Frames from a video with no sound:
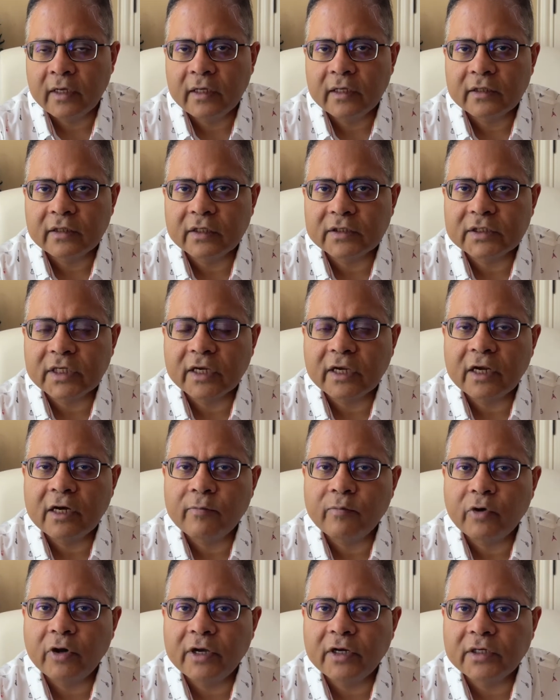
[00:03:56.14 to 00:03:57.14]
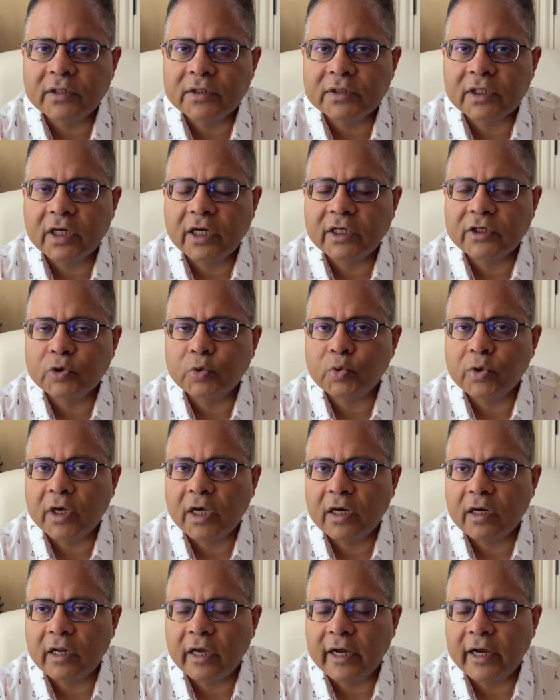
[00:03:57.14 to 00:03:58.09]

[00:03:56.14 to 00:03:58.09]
The second point is that you can